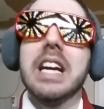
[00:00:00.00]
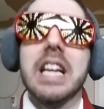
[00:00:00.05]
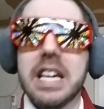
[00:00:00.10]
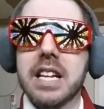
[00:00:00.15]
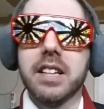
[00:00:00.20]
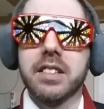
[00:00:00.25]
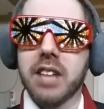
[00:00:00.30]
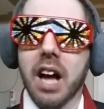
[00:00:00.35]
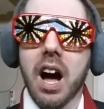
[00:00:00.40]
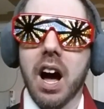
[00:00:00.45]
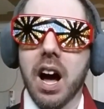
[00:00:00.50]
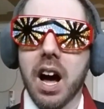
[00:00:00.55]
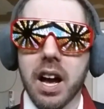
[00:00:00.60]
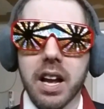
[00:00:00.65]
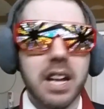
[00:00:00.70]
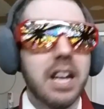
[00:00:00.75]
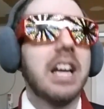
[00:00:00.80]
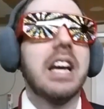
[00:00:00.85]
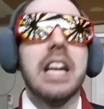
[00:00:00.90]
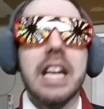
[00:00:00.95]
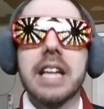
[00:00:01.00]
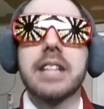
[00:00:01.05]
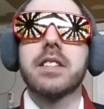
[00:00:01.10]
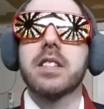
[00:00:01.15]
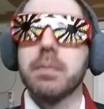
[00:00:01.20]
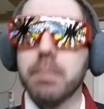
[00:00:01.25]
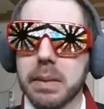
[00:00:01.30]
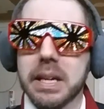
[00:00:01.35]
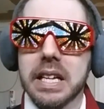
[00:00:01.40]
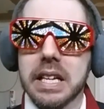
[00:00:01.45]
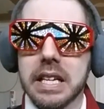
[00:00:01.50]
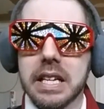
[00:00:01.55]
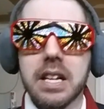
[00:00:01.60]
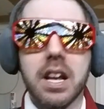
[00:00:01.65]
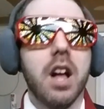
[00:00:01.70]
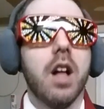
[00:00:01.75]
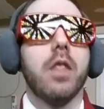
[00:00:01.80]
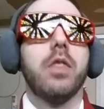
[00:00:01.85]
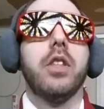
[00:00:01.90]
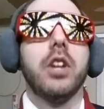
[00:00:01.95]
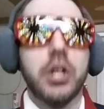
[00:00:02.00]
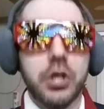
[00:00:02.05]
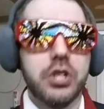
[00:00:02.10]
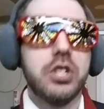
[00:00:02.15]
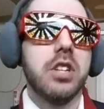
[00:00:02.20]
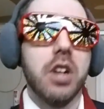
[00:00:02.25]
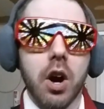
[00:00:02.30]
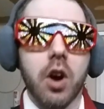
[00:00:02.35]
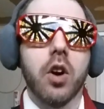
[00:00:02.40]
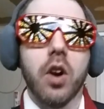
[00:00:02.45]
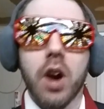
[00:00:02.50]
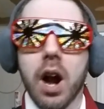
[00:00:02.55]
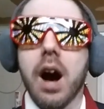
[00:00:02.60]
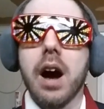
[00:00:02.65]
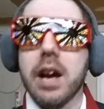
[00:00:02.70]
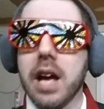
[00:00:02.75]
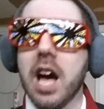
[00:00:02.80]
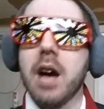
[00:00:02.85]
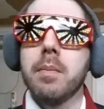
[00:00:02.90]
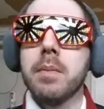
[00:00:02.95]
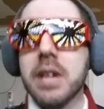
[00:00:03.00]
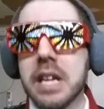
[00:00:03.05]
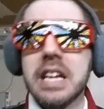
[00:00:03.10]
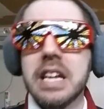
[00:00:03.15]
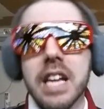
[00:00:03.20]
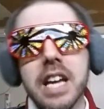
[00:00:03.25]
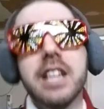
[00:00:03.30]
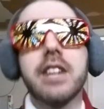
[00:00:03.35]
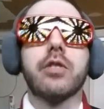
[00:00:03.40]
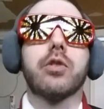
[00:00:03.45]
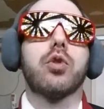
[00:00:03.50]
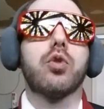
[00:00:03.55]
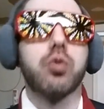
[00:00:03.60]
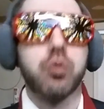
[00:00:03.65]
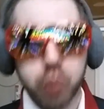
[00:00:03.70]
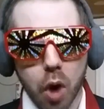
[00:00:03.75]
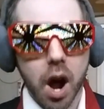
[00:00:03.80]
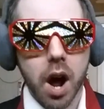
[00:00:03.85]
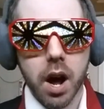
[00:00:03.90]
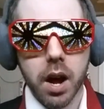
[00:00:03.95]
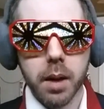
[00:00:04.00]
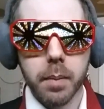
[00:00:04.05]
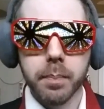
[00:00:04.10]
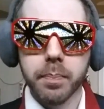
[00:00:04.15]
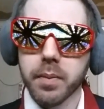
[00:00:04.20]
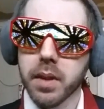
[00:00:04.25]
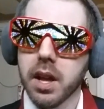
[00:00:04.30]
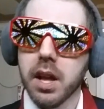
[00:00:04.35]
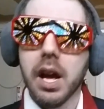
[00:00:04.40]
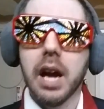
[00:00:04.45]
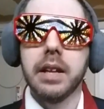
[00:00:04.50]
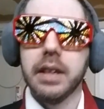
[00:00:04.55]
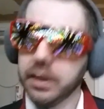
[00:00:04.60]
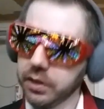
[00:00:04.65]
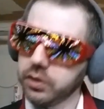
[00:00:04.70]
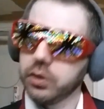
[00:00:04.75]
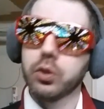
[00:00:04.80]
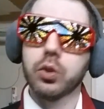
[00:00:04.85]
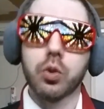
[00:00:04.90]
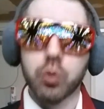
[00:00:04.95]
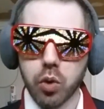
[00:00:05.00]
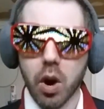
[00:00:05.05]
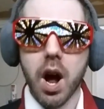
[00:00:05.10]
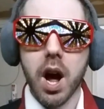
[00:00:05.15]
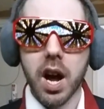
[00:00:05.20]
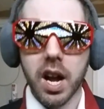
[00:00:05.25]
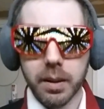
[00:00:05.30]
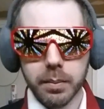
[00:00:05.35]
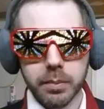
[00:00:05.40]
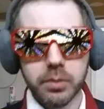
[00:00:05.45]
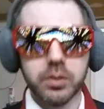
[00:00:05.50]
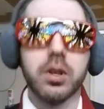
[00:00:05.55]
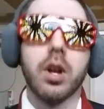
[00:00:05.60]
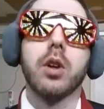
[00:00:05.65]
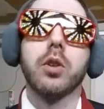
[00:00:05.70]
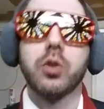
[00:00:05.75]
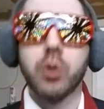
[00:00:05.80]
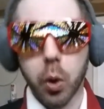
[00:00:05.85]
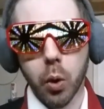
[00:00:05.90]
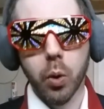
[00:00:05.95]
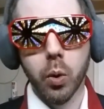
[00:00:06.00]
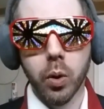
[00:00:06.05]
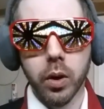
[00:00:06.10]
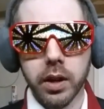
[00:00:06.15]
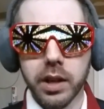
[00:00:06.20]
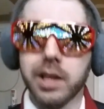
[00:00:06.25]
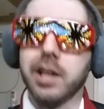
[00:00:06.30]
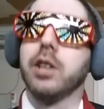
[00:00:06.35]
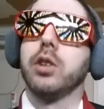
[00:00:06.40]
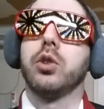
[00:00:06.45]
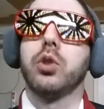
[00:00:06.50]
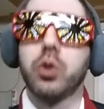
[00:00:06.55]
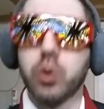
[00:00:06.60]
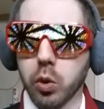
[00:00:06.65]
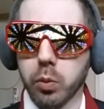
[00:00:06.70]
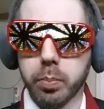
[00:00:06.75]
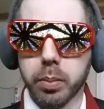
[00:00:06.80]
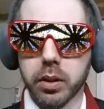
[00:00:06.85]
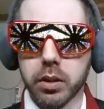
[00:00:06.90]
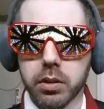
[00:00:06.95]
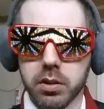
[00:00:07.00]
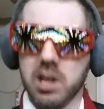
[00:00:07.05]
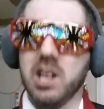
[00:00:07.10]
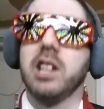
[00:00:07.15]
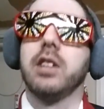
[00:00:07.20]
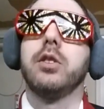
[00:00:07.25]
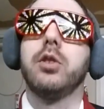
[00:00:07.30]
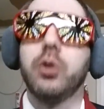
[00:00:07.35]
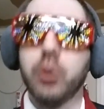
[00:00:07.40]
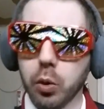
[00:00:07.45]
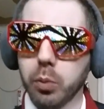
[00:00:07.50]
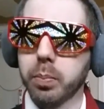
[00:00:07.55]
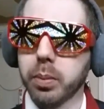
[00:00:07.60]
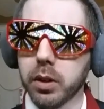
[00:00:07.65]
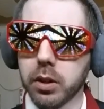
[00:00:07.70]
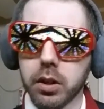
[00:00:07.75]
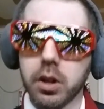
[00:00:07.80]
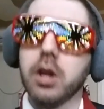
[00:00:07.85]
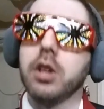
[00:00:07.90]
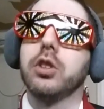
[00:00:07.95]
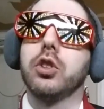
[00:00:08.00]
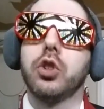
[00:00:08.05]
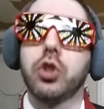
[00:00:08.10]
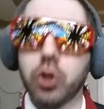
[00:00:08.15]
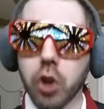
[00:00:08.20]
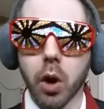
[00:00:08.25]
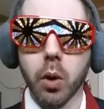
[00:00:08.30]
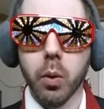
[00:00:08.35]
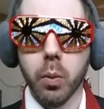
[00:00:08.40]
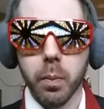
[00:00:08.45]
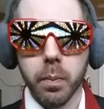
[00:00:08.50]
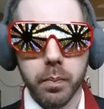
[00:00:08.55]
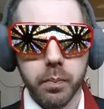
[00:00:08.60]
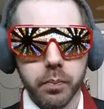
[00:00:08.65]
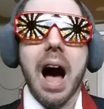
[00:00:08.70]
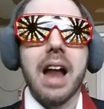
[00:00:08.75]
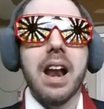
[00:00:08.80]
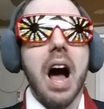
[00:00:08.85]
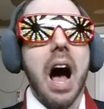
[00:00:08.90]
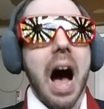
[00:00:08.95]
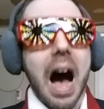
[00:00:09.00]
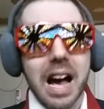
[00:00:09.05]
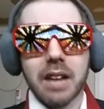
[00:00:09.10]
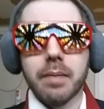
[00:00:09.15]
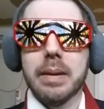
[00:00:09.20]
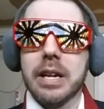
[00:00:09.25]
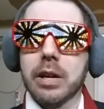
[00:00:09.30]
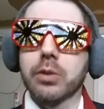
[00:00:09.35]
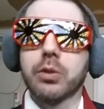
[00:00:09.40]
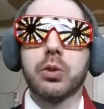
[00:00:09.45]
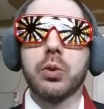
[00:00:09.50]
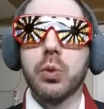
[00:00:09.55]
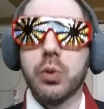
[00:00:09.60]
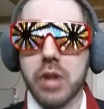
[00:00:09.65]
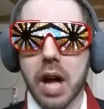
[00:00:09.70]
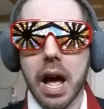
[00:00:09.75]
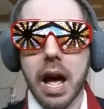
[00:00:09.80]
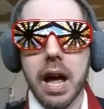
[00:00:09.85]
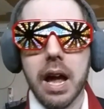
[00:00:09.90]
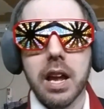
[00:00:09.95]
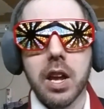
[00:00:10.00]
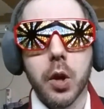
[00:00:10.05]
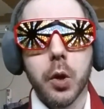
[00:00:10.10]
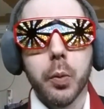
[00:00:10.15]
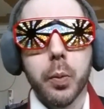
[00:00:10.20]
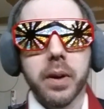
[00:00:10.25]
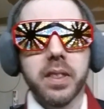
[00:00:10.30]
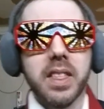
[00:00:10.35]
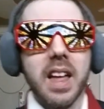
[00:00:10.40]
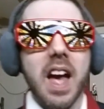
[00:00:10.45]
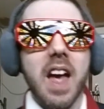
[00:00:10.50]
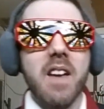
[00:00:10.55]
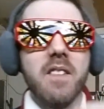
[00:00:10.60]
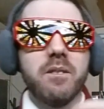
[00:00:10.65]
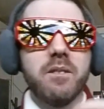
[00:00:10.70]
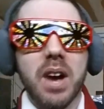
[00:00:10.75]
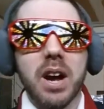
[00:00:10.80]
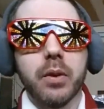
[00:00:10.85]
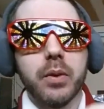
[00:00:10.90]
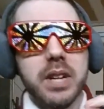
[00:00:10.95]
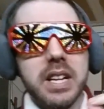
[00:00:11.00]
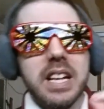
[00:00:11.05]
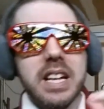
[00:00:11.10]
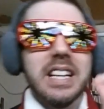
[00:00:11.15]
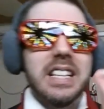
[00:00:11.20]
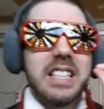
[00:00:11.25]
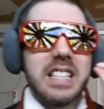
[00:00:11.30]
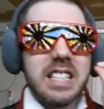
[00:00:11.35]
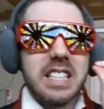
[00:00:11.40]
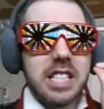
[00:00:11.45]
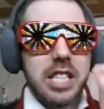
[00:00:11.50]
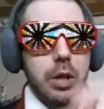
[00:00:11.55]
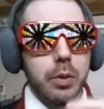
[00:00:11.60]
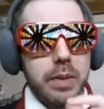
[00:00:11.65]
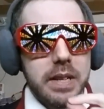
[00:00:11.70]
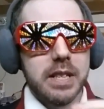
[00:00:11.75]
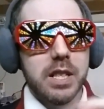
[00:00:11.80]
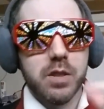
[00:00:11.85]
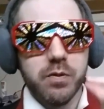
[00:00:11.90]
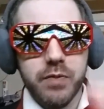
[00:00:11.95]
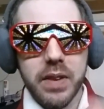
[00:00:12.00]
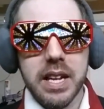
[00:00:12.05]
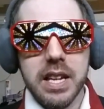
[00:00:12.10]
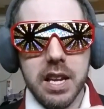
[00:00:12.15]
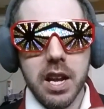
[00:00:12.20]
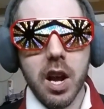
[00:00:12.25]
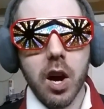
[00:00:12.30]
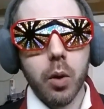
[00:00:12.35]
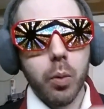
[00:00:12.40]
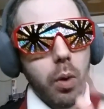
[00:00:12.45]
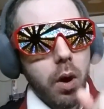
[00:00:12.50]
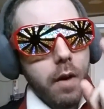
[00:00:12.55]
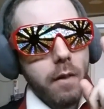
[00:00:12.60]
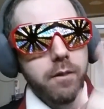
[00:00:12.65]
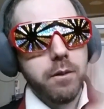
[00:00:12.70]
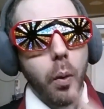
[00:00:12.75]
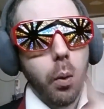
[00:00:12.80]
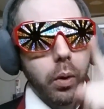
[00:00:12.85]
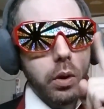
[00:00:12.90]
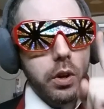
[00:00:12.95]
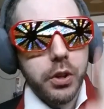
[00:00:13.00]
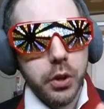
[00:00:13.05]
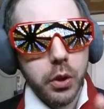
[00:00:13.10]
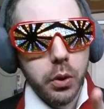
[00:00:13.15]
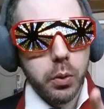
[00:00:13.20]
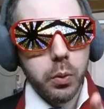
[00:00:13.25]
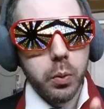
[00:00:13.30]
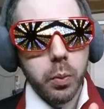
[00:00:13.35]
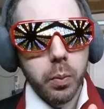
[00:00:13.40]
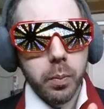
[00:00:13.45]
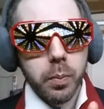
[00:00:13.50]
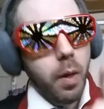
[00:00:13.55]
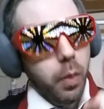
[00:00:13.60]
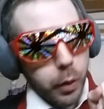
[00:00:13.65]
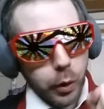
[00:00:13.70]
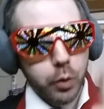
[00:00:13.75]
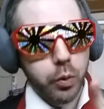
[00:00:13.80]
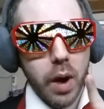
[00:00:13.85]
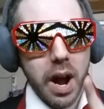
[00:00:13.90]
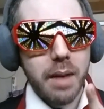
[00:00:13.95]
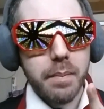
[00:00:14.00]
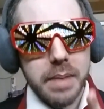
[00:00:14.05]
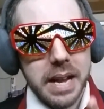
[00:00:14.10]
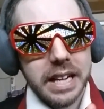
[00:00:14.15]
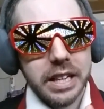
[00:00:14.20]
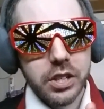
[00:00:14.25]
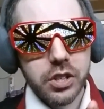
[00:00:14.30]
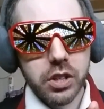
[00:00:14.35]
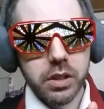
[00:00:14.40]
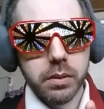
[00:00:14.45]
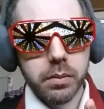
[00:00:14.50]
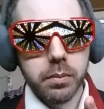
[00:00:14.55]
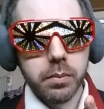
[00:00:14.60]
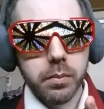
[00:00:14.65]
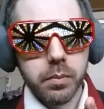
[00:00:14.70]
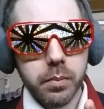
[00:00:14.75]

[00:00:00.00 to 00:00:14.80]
It is I, it's me, the G R I M E, it is Grime, and this is Grime's Toy Super Duper Show and I am here today with a very serious video for you, the Grime Nation.